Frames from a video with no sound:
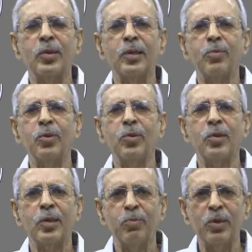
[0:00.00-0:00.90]
that means
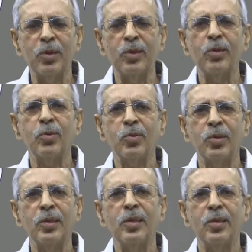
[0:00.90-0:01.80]
your ability to
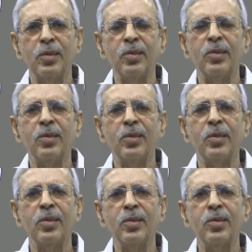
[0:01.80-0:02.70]
see and re-see the
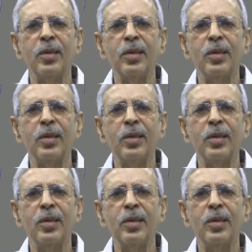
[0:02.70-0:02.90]
things